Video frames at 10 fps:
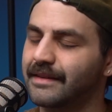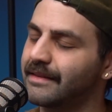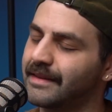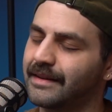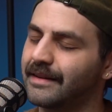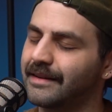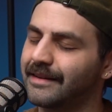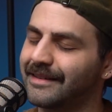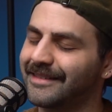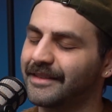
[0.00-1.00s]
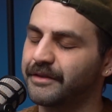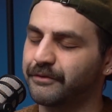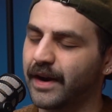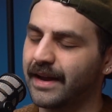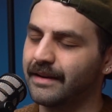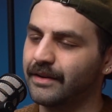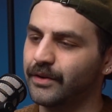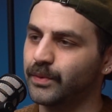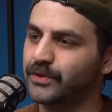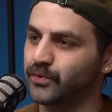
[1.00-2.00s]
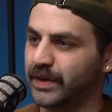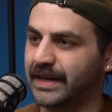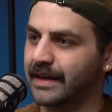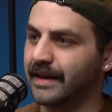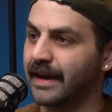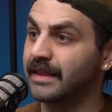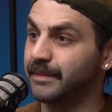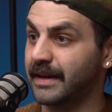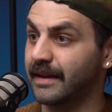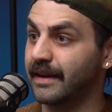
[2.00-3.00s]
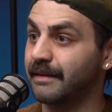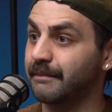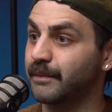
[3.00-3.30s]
the the friend who was reading at the beginning,